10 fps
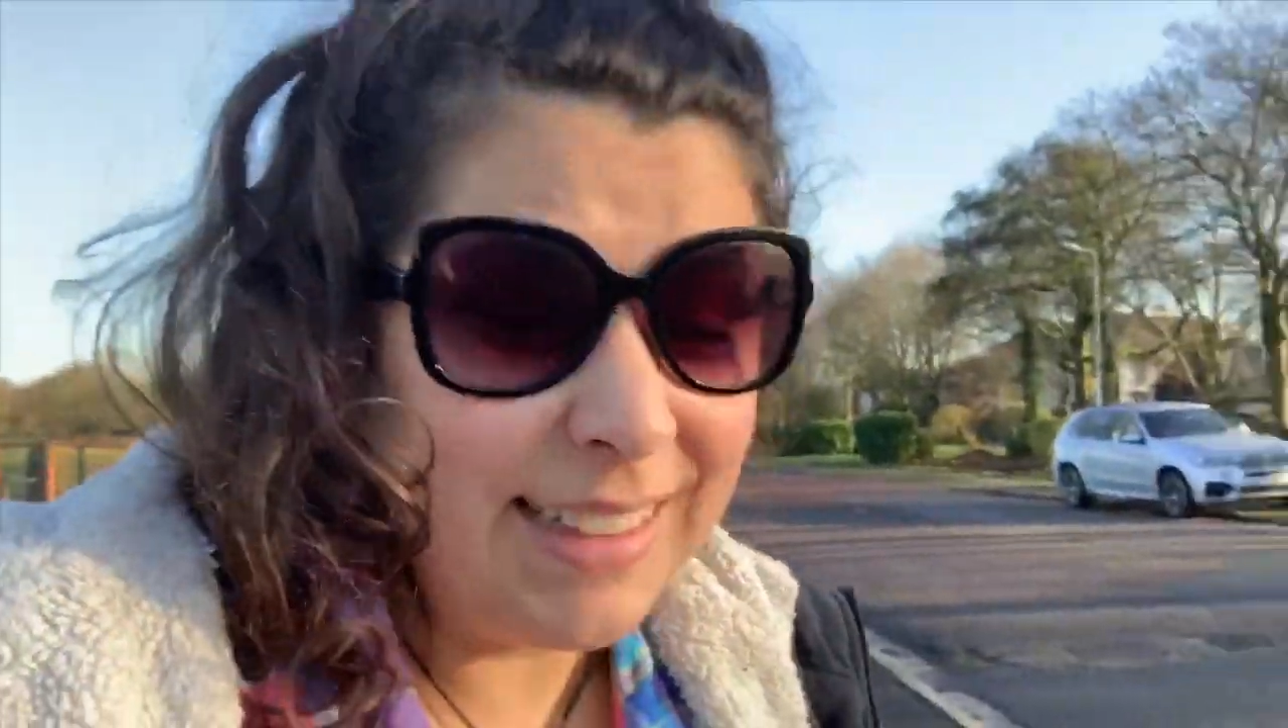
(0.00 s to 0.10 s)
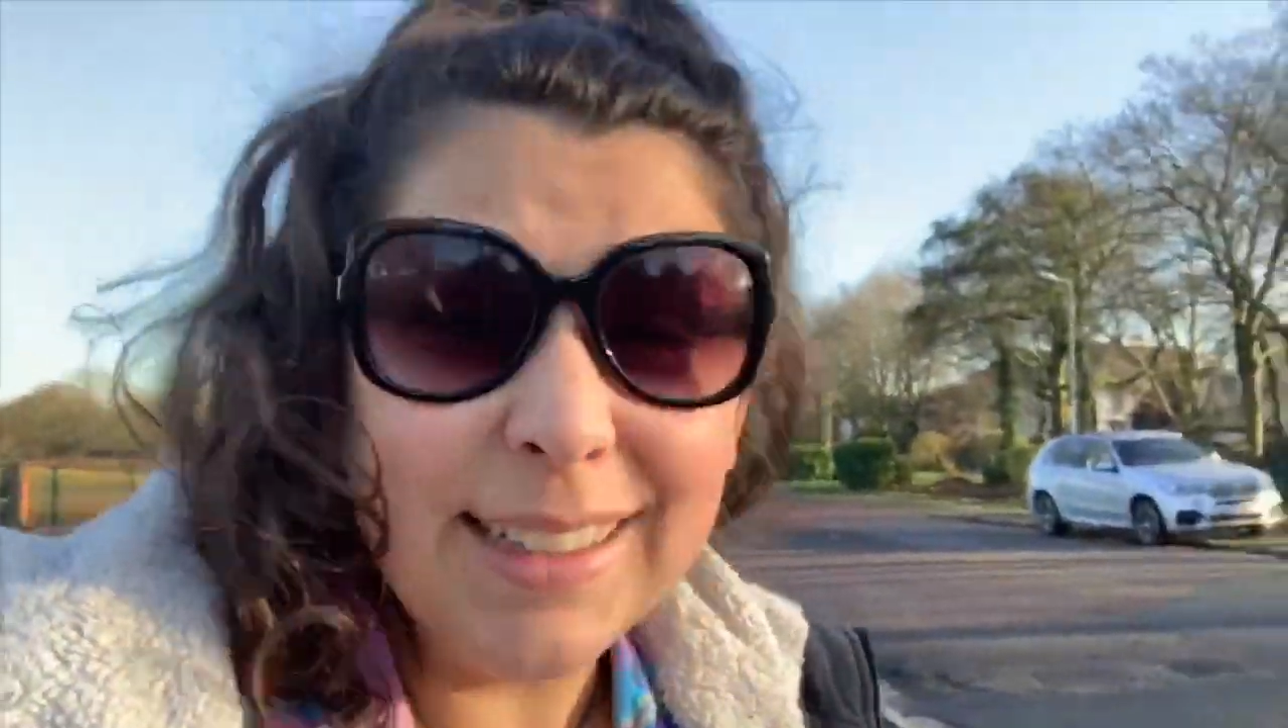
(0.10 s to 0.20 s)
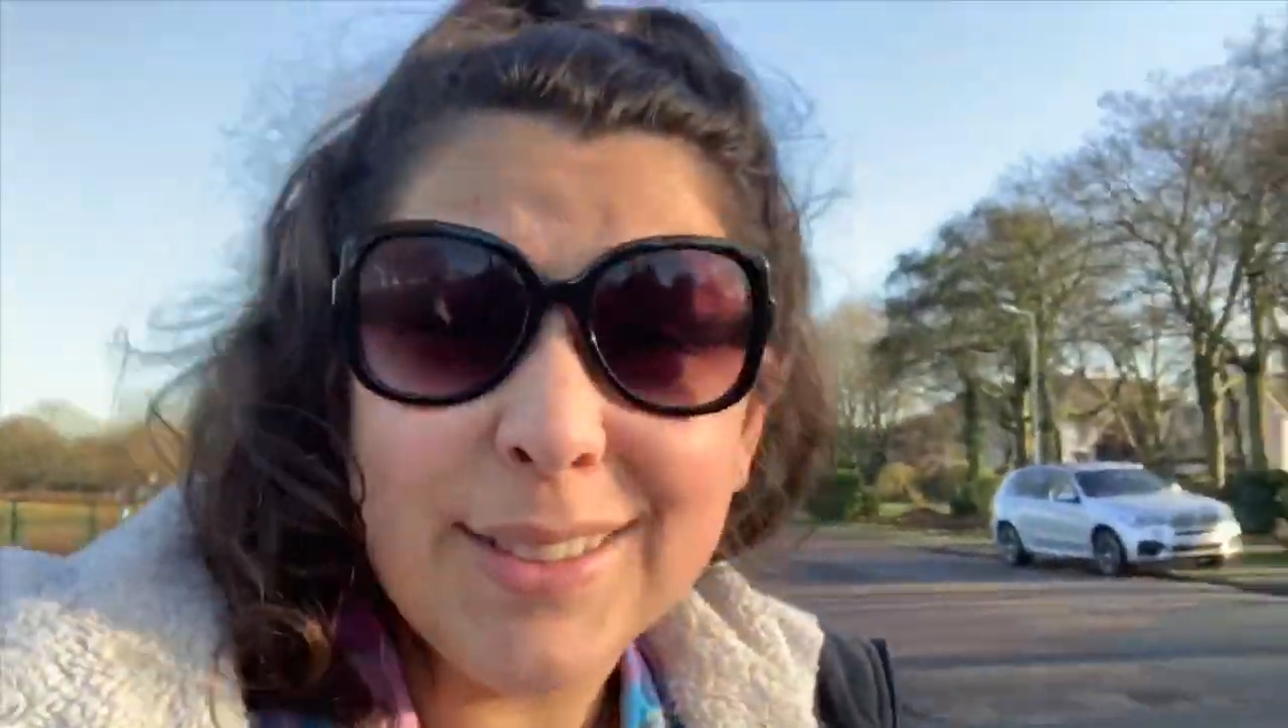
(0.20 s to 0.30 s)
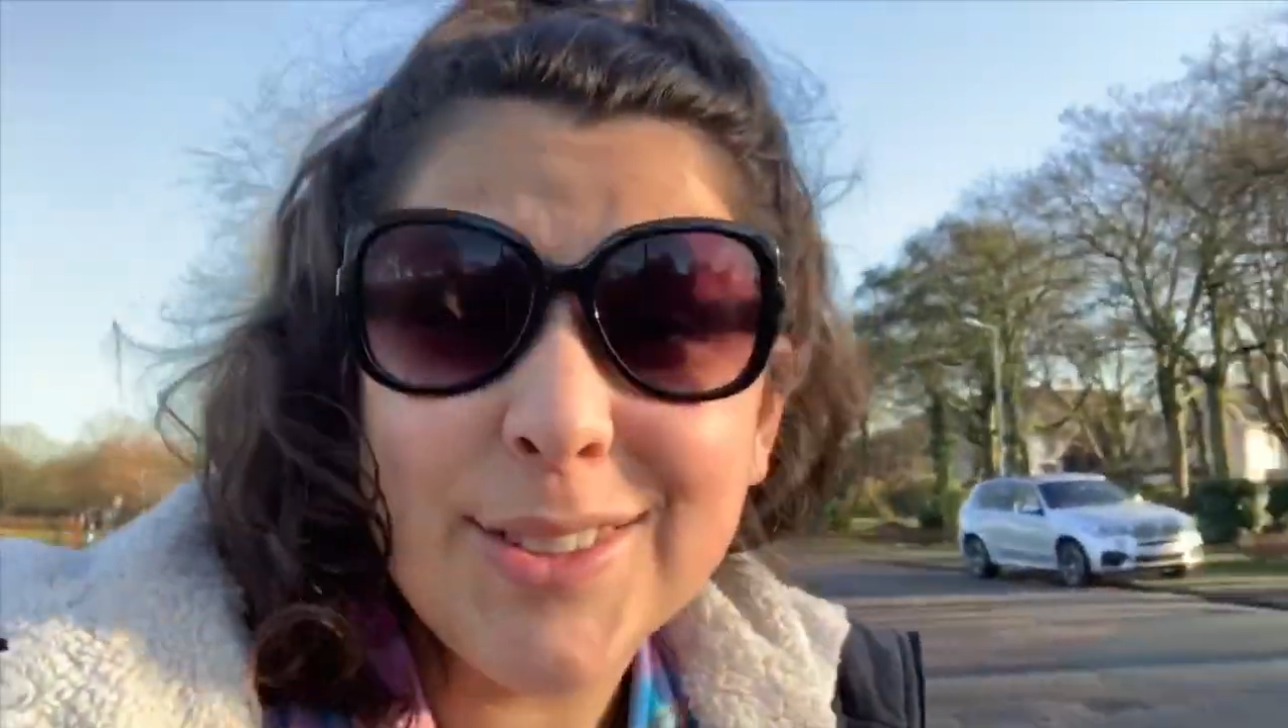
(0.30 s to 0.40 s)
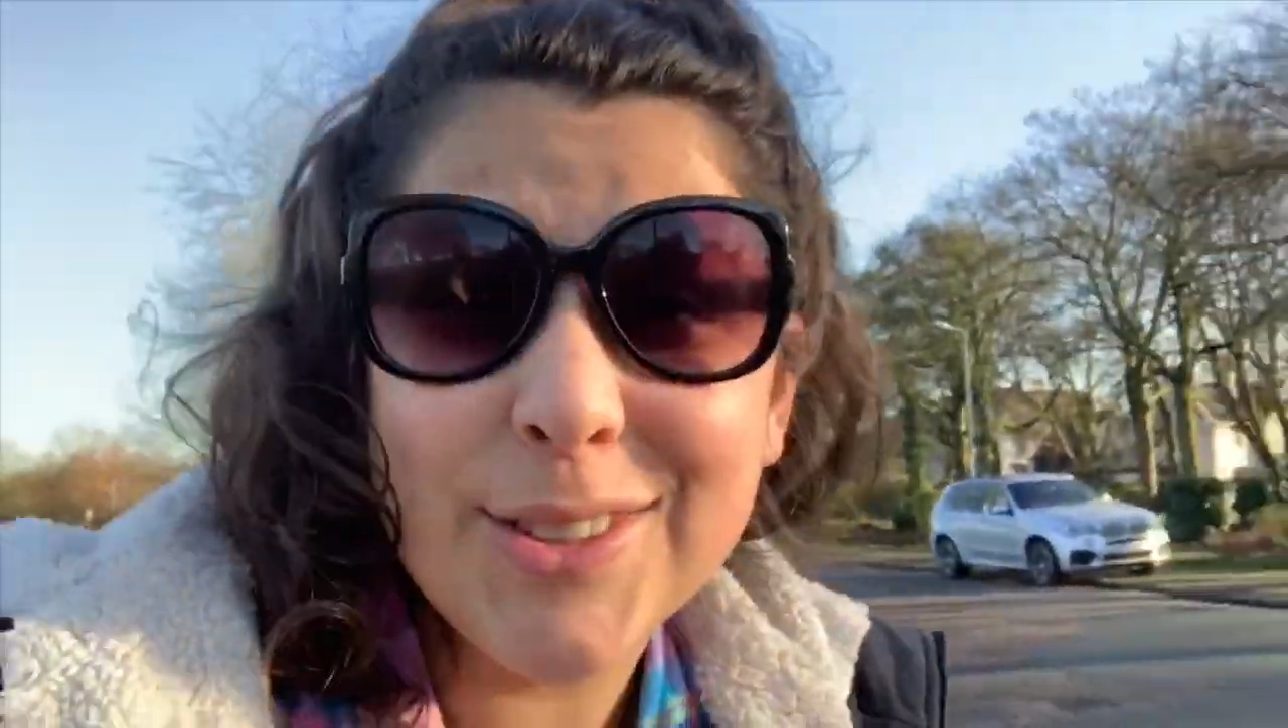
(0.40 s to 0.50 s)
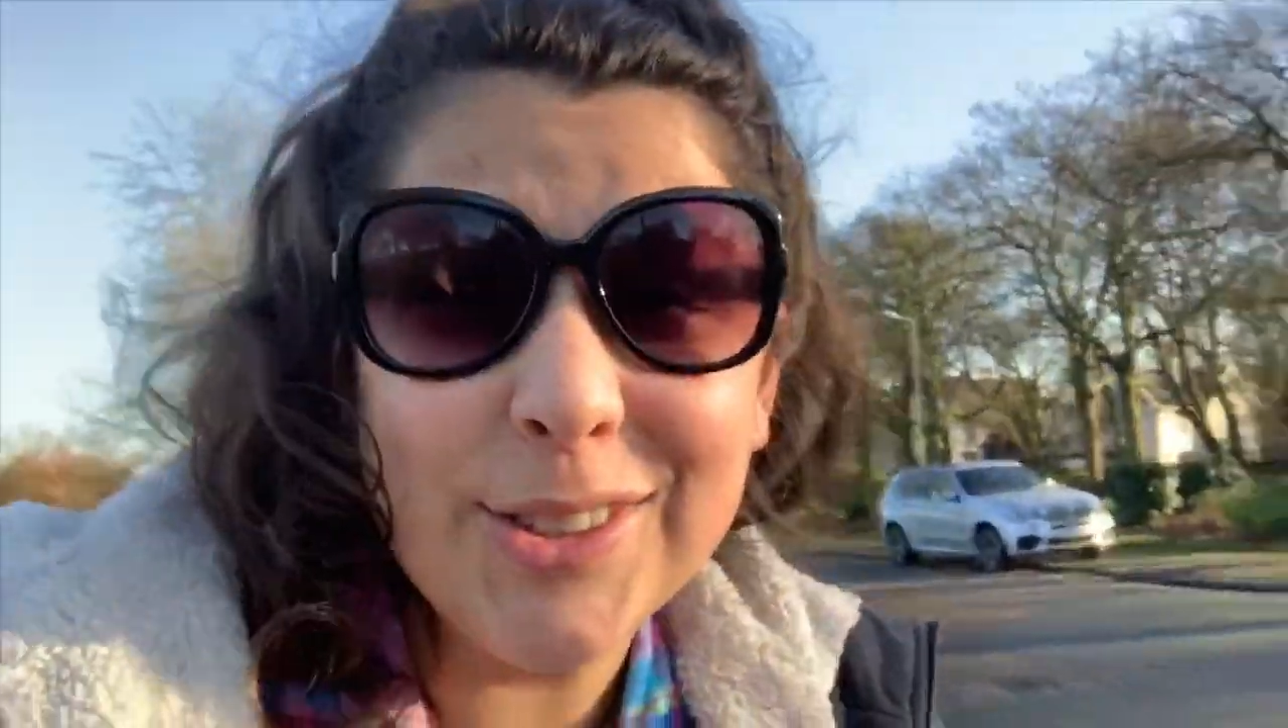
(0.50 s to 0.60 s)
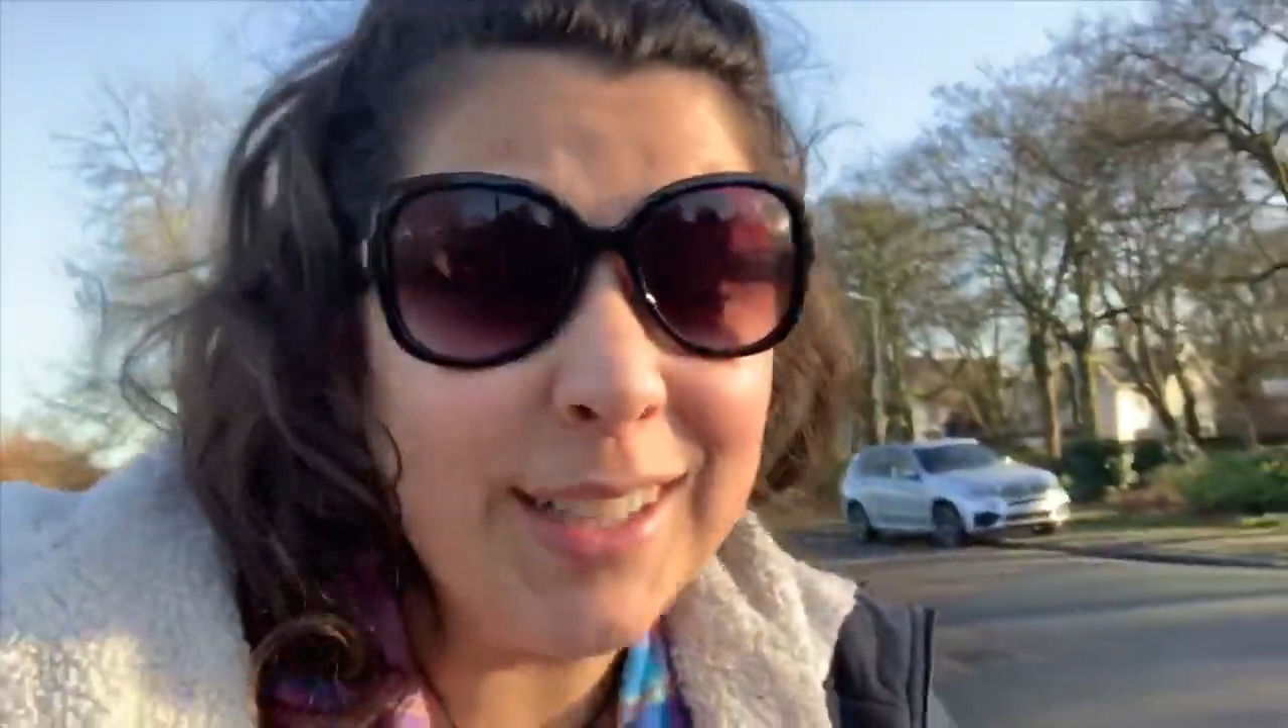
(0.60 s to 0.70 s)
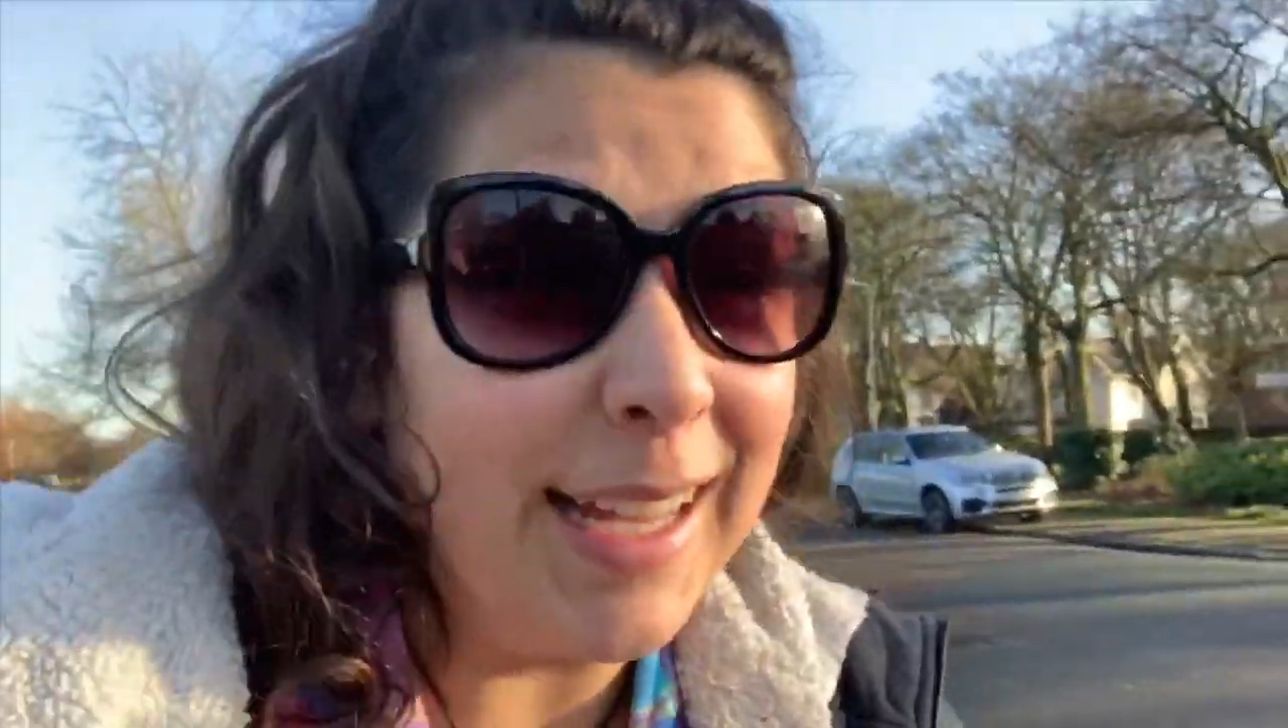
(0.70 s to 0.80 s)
That's too